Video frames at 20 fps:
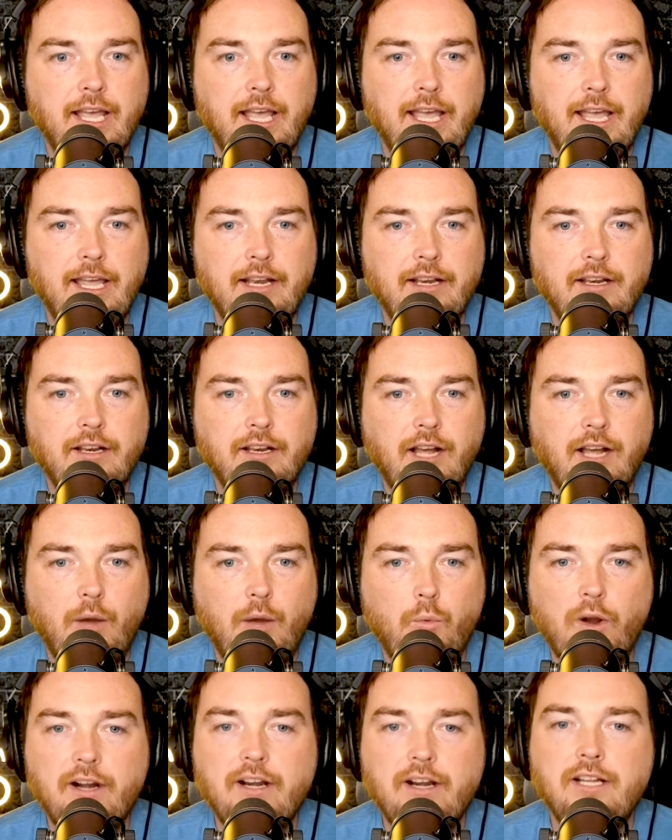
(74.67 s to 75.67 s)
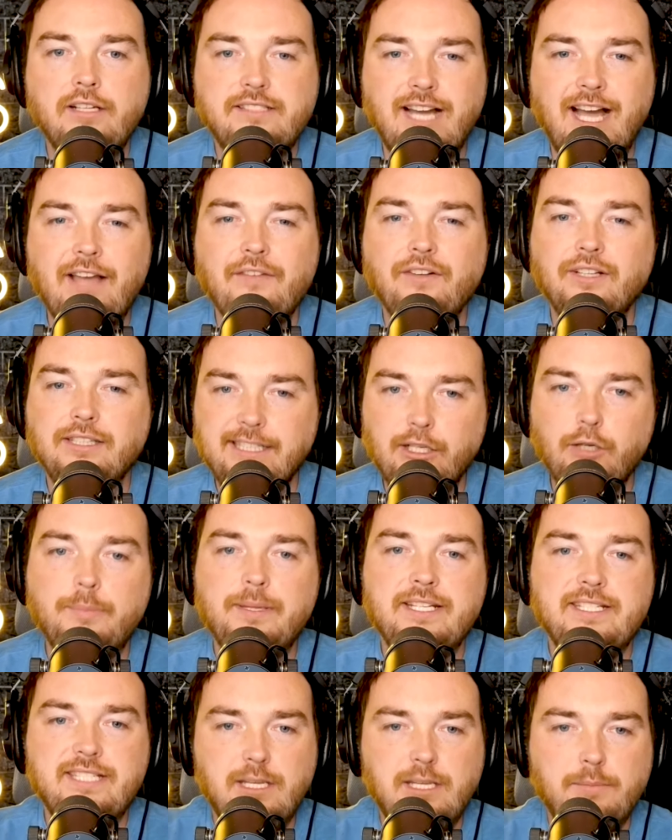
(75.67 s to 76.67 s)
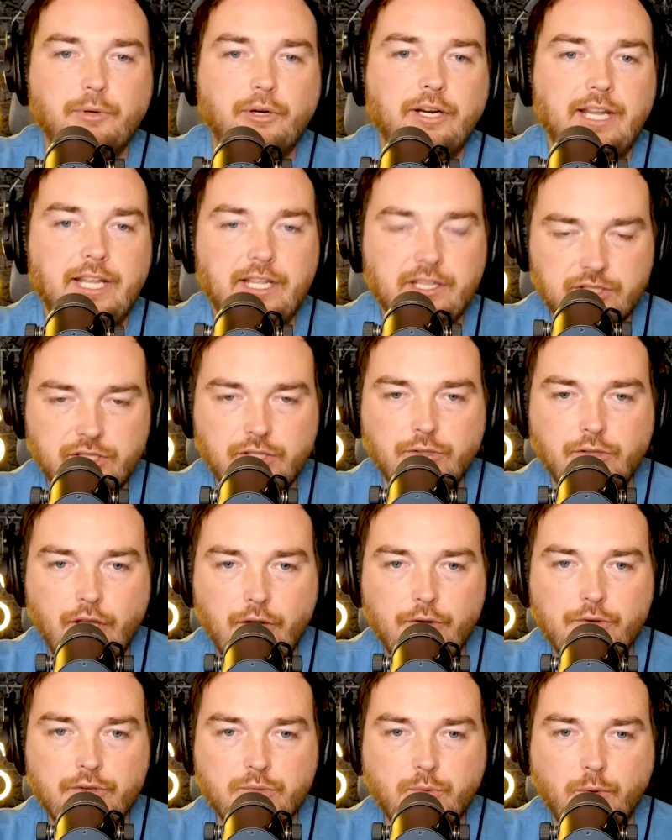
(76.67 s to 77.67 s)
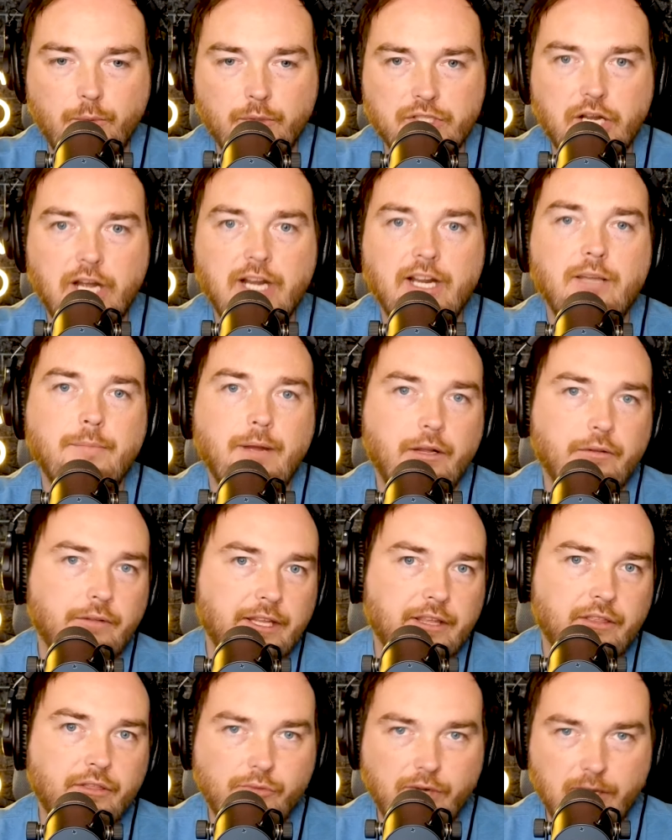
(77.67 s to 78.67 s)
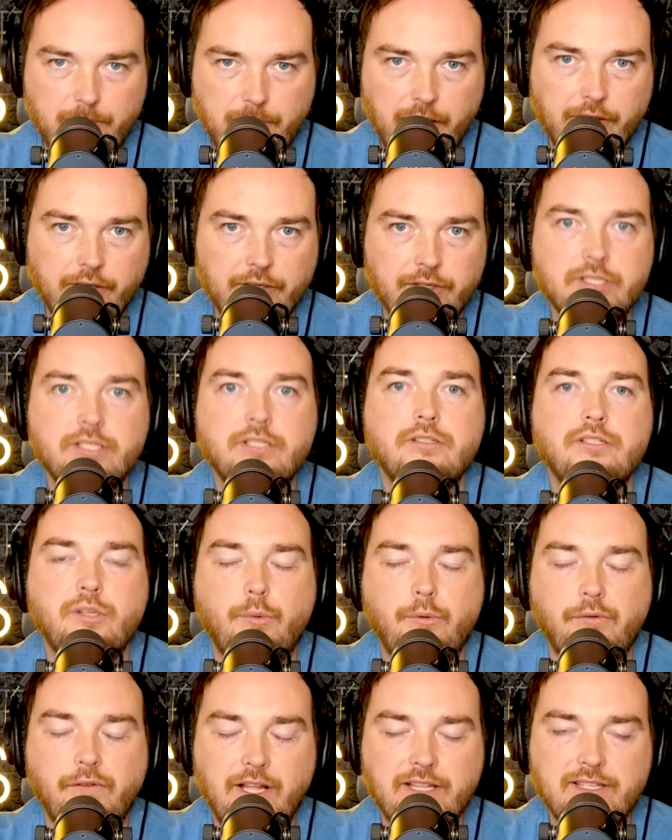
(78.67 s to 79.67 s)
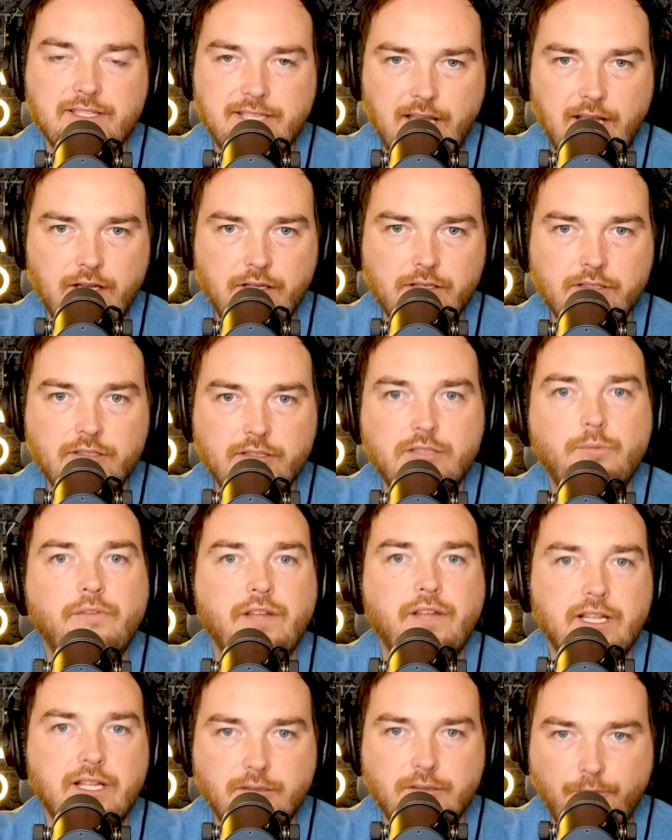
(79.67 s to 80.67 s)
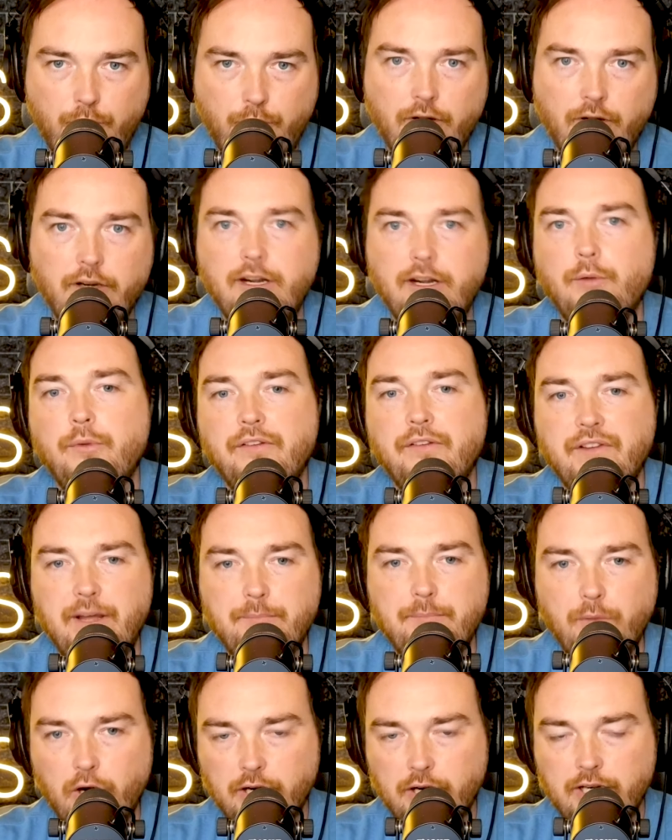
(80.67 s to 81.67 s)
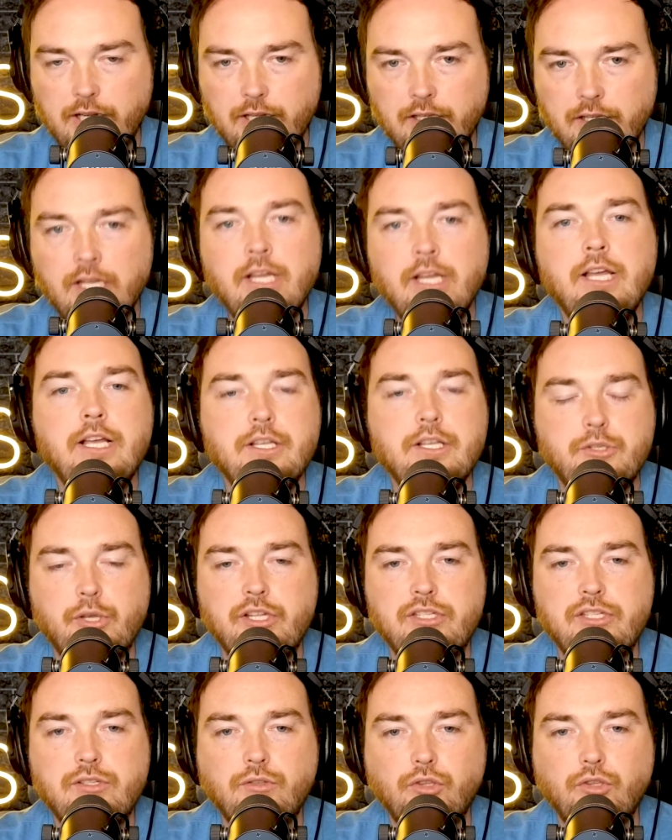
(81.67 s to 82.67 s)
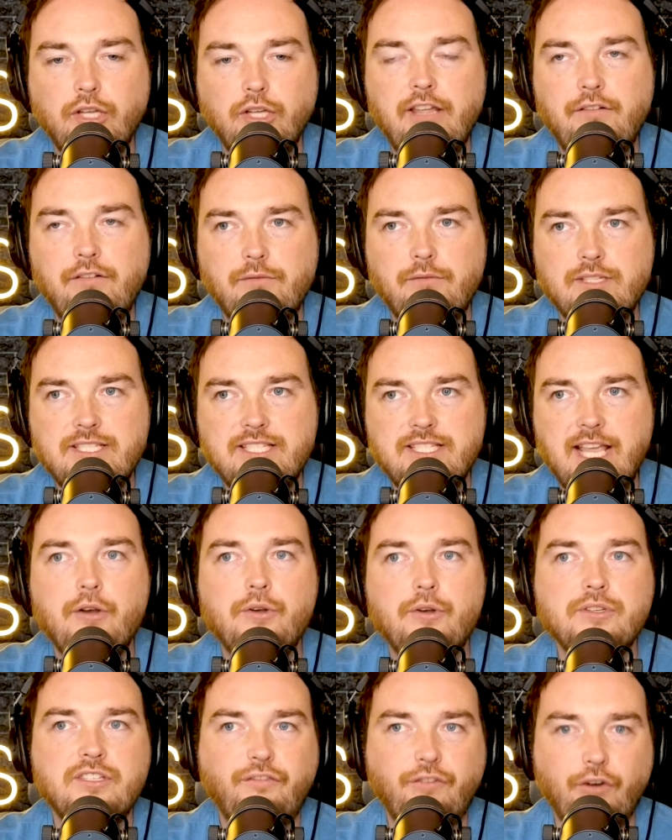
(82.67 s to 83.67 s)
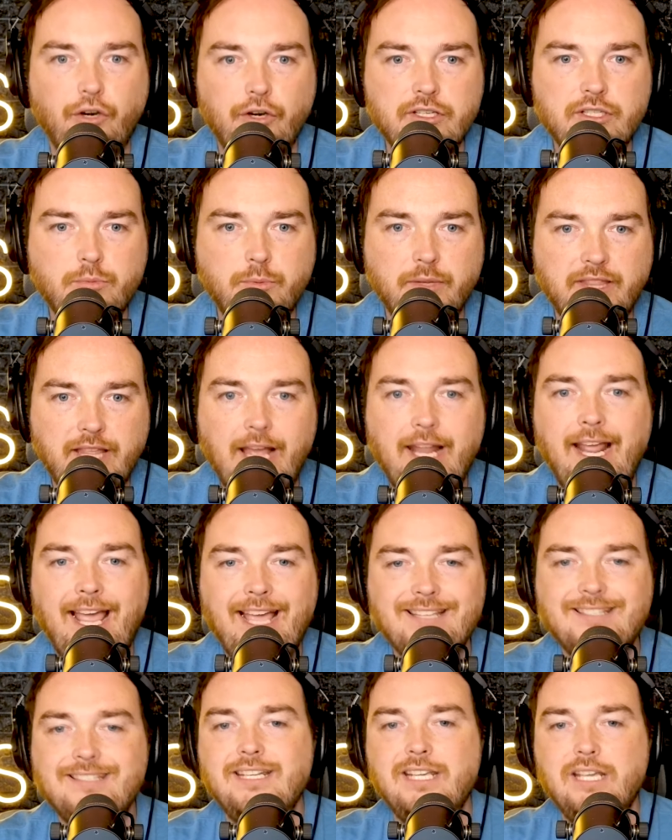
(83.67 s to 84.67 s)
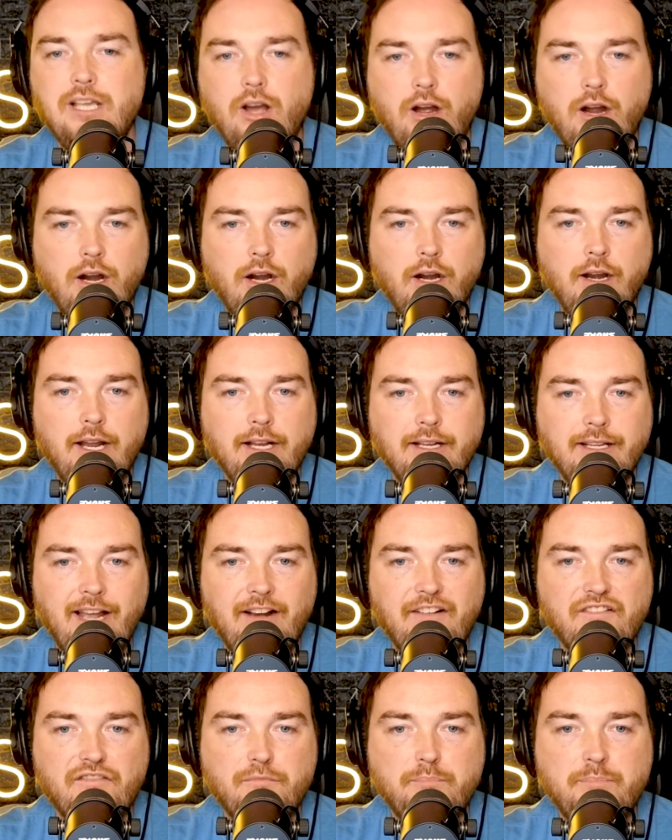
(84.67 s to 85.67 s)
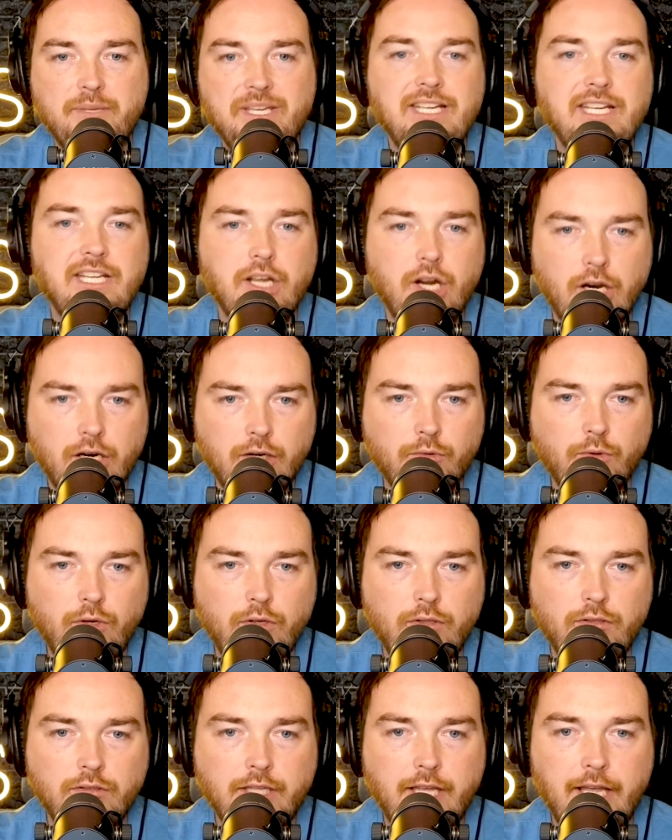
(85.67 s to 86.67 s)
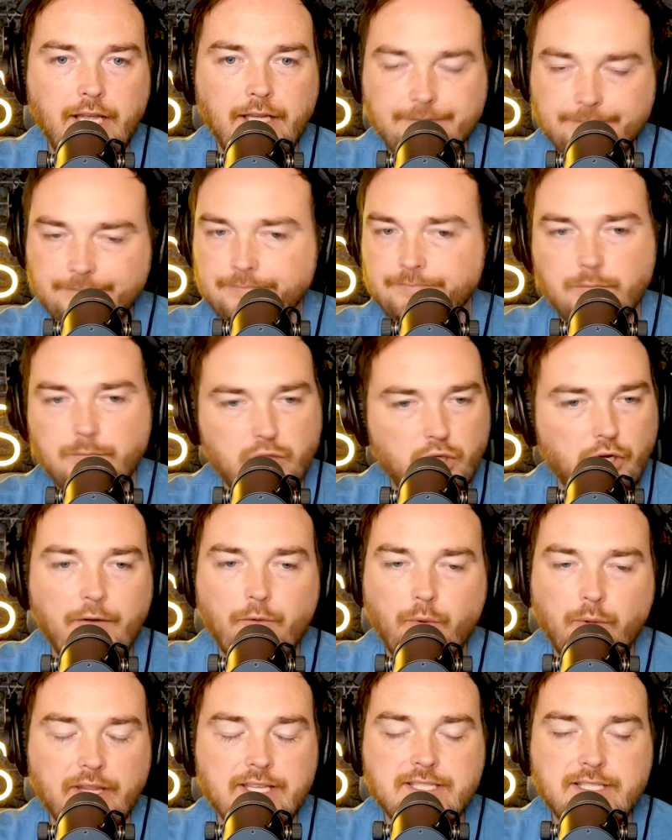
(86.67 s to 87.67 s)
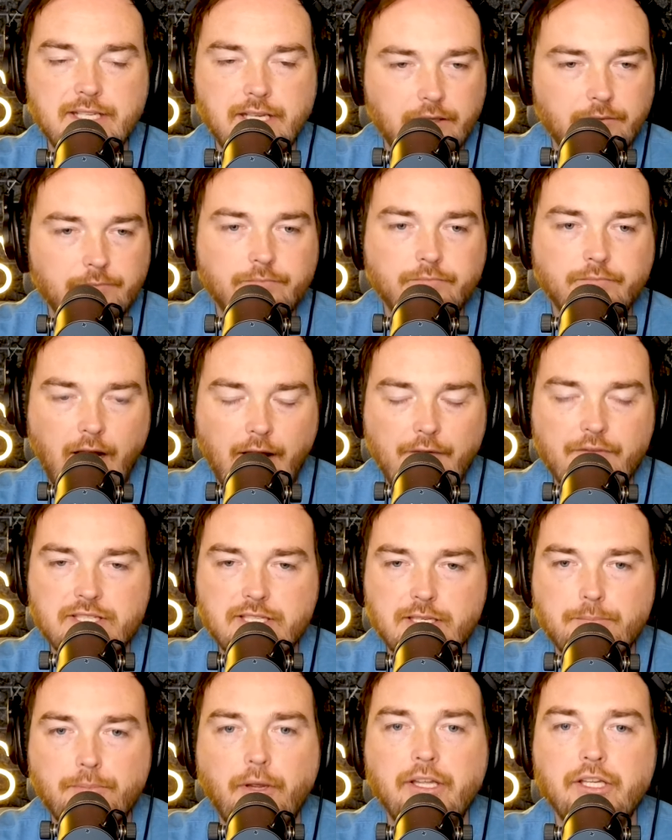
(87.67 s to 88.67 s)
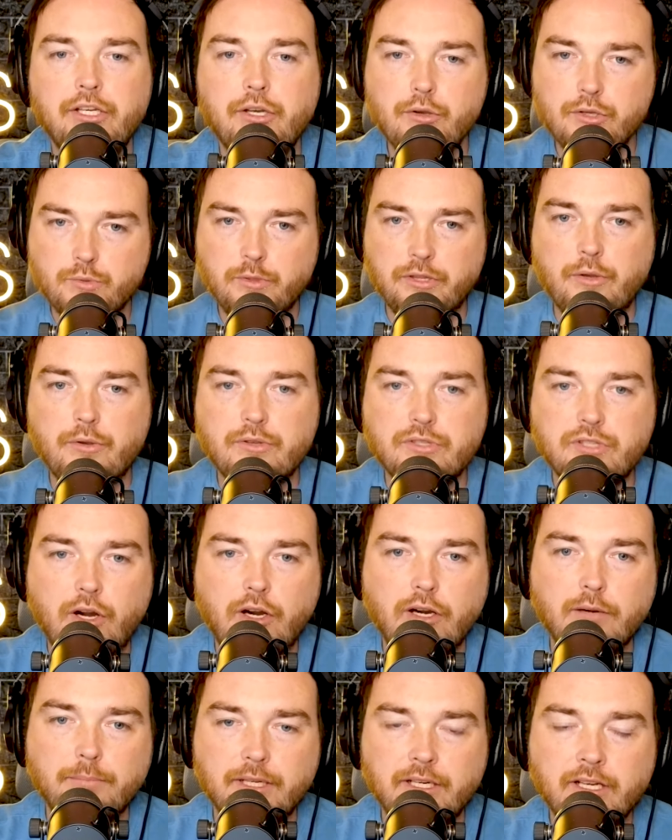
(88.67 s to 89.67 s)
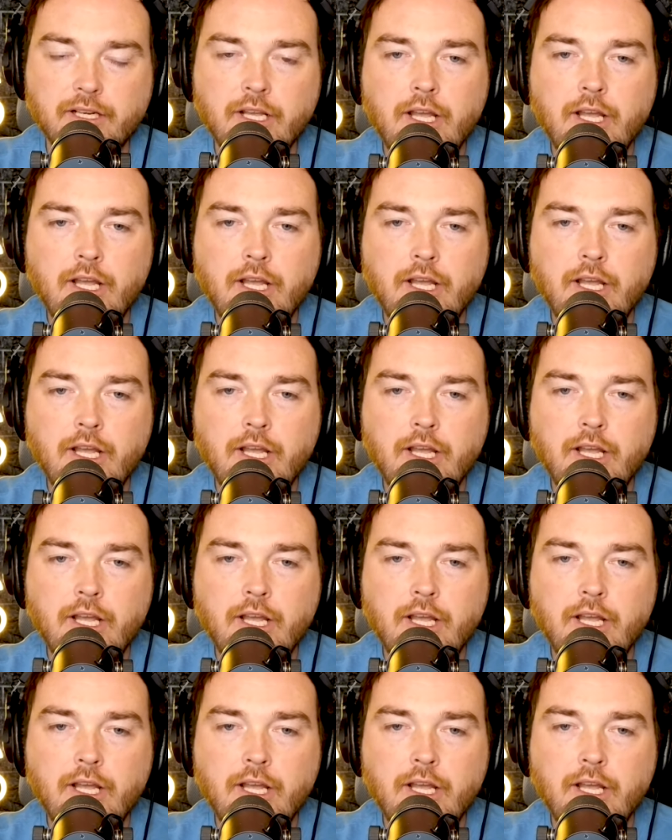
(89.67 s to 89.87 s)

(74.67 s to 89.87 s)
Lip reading: And I wanted to dive a little bit deeper into those when we're talking about like 3 pillars. So we've got sales, we've got support, and we've got marketing. So let's look at sales first with that SDR and kind of BDR role. And I'm sure everyone listening obviously probably knows what those are, but